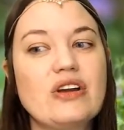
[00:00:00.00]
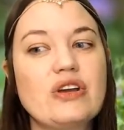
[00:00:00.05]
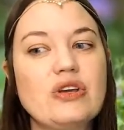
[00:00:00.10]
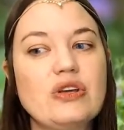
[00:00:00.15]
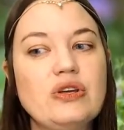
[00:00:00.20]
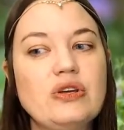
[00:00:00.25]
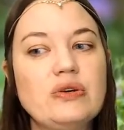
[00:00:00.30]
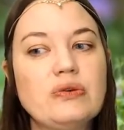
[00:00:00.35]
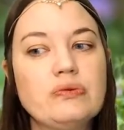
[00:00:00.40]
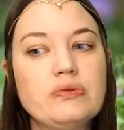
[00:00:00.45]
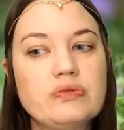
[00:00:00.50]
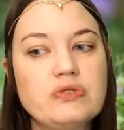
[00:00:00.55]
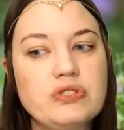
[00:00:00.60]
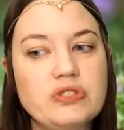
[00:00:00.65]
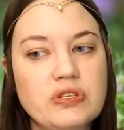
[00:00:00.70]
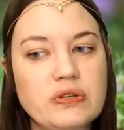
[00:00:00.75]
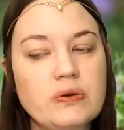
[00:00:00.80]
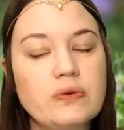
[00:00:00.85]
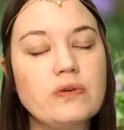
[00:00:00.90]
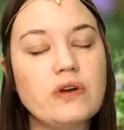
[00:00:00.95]
you
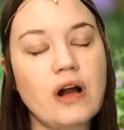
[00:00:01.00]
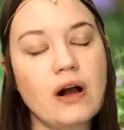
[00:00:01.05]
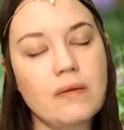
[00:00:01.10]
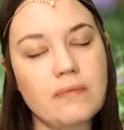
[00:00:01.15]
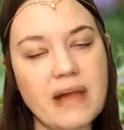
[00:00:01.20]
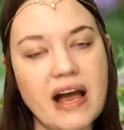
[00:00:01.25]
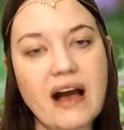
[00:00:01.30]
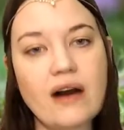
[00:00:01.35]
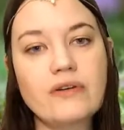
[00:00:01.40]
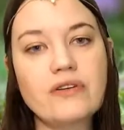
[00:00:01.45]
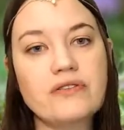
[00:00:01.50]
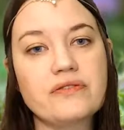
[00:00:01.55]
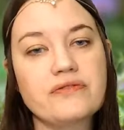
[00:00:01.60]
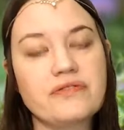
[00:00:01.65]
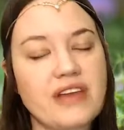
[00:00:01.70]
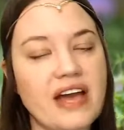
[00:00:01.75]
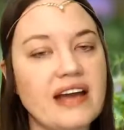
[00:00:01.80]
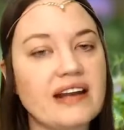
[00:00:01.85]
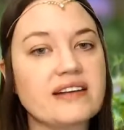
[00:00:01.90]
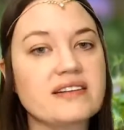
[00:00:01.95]
do come out of
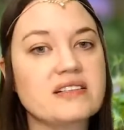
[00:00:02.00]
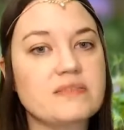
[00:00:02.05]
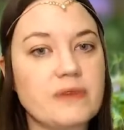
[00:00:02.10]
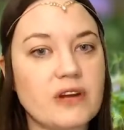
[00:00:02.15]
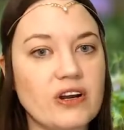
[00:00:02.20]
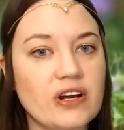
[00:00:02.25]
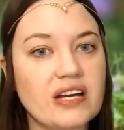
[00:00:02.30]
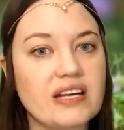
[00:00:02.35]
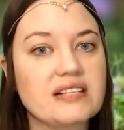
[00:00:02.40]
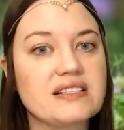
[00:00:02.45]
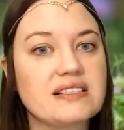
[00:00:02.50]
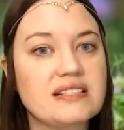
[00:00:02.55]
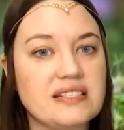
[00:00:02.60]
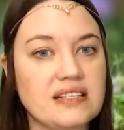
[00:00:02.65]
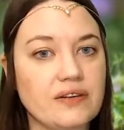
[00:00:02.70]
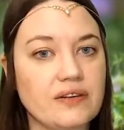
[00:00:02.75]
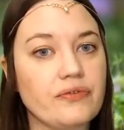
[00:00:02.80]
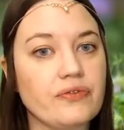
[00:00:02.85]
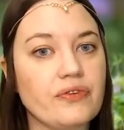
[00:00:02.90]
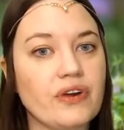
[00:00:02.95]
that experience
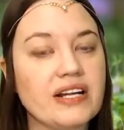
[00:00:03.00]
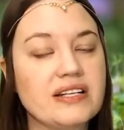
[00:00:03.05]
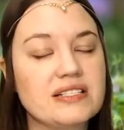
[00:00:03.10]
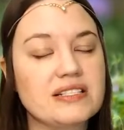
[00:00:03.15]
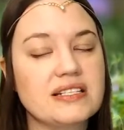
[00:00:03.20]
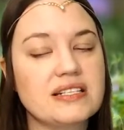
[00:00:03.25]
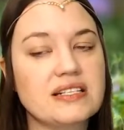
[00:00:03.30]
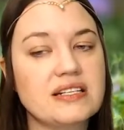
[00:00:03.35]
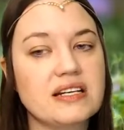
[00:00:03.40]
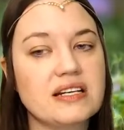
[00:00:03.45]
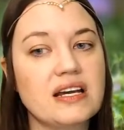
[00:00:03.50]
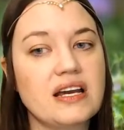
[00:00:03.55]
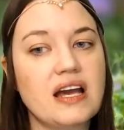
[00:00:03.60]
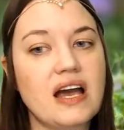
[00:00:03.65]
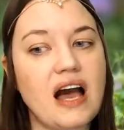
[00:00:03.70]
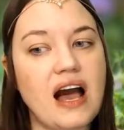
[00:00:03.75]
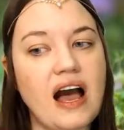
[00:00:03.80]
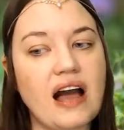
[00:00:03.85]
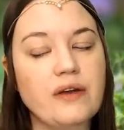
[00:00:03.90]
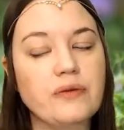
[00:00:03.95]
different.
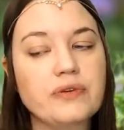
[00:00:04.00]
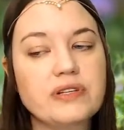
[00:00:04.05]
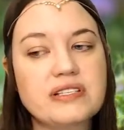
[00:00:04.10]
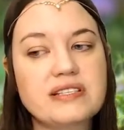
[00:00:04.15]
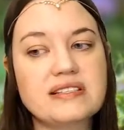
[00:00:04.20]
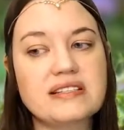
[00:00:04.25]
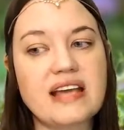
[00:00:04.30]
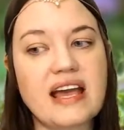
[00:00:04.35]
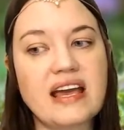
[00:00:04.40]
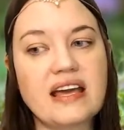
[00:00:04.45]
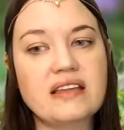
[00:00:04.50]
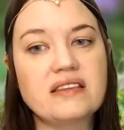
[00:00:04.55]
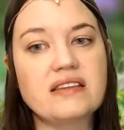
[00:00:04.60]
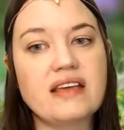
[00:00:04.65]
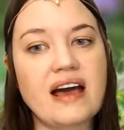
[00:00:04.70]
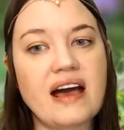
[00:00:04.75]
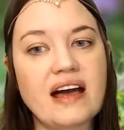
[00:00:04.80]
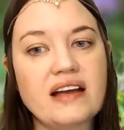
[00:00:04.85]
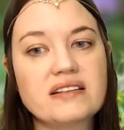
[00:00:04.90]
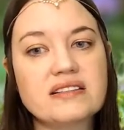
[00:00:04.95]
I would say
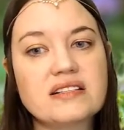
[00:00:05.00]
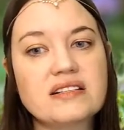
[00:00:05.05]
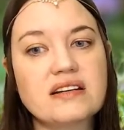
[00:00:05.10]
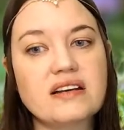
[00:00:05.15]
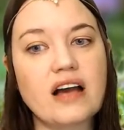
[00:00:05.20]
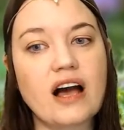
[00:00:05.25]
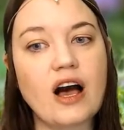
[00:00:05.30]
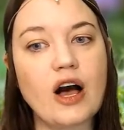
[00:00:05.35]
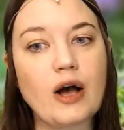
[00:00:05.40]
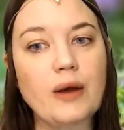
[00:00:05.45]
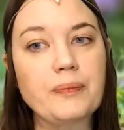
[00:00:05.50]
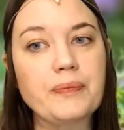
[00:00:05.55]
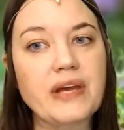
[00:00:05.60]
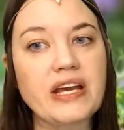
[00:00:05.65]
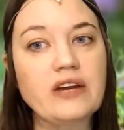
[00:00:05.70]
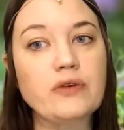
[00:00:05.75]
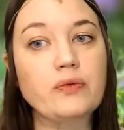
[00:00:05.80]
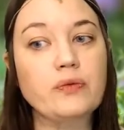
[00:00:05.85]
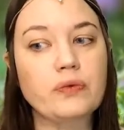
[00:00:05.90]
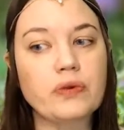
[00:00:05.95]
that
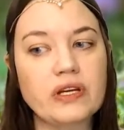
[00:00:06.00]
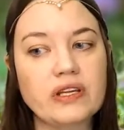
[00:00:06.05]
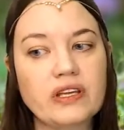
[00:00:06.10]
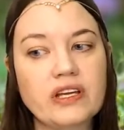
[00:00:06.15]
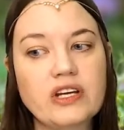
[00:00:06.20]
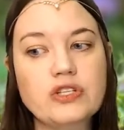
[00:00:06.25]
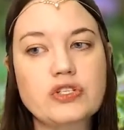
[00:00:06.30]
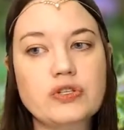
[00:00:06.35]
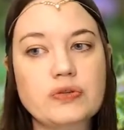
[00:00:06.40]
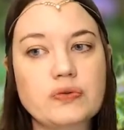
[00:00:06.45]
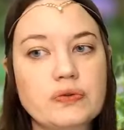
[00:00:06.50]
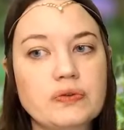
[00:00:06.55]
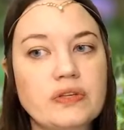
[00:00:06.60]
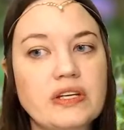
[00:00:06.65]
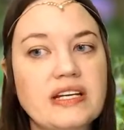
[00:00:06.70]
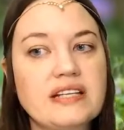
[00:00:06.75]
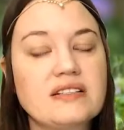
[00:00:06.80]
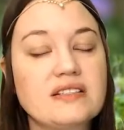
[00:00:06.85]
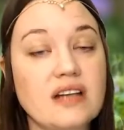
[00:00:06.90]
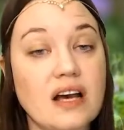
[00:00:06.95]
It really
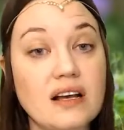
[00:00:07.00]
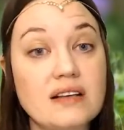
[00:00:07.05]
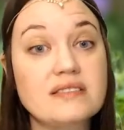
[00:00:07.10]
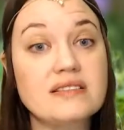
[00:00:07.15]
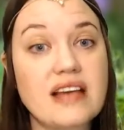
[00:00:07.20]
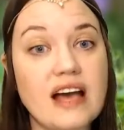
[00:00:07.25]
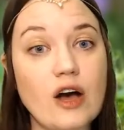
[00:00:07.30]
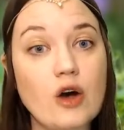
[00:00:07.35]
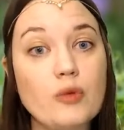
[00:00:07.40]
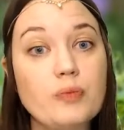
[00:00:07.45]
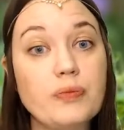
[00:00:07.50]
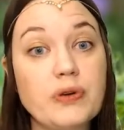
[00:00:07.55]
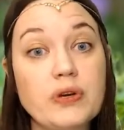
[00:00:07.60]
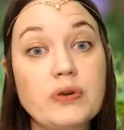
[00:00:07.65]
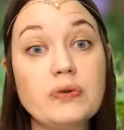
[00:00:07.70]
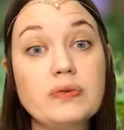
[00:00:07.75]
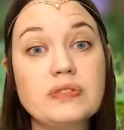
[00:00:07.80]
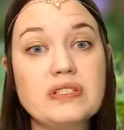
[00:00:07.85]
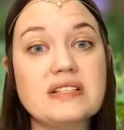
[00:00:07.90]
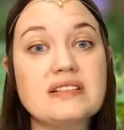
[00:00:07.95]
truly does help
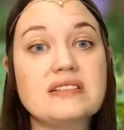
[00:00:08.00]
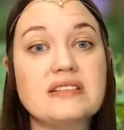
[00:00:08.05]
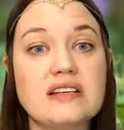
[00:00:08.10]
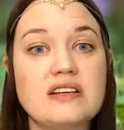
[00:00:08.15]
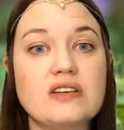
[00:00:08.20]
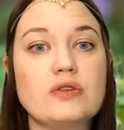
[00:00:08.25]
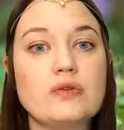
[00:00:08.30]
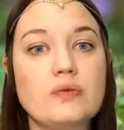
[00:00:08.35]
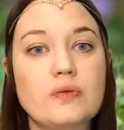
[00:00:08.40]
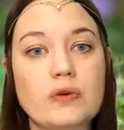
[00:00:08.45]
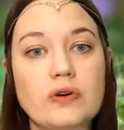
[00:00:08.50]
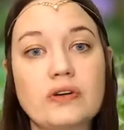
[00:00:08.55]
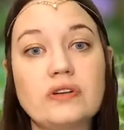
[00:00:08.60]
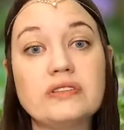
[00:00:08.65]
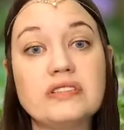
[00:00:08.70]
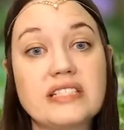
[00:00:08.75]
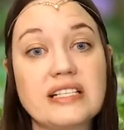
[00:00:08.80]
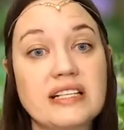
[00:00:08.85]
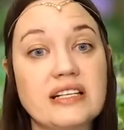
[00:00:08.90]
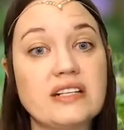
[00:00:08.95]
you to see the
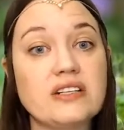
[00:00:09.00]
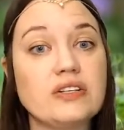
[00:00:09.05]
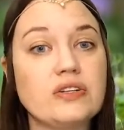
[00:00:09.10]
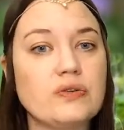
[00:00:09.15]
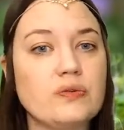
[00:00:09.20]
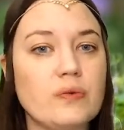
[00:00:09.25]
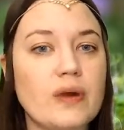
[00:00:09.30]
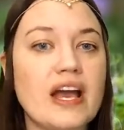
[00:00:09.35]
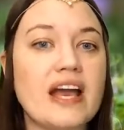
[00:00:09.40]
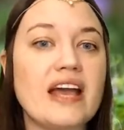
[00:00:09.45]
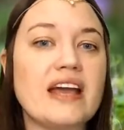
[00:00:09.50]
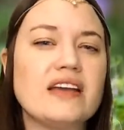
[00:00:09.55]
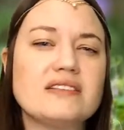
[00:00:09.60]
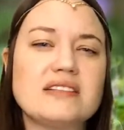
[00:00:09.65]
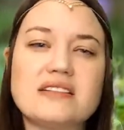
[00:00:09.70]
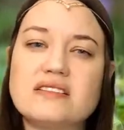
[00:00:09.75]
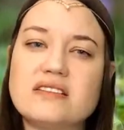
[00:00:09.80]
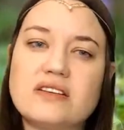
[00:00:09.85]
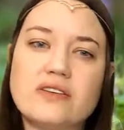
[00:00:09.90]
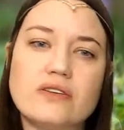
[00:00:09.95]
world in a new way,
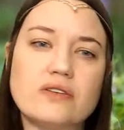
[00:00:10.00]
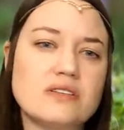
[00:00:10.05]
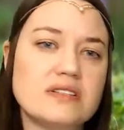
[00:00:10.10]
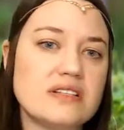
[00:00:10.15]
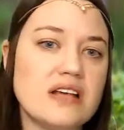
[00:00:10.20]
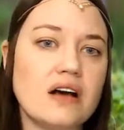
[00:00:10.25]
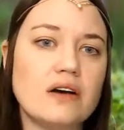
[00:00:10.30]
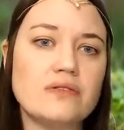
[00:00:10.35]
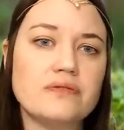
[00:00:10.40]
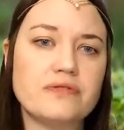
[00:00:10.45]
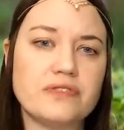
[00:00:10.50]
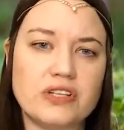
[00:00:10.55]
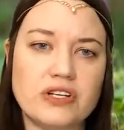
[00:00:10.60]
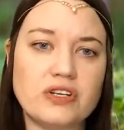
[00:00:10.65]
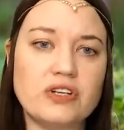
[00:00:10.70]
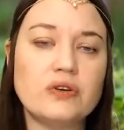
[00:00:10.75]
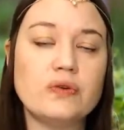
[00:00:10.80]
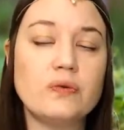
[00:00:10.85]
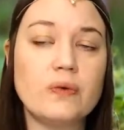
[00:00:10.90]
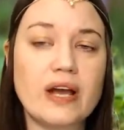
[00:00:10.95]
to see yourself in a
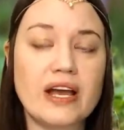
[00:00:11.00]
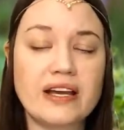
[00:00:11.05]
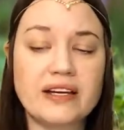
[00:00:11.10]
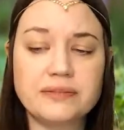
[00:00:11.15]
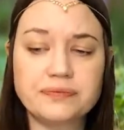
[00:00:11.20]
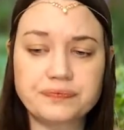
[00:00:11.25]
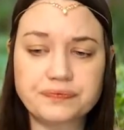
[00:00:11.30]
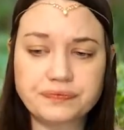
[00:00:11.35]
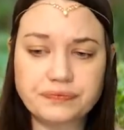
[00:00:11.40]
new way.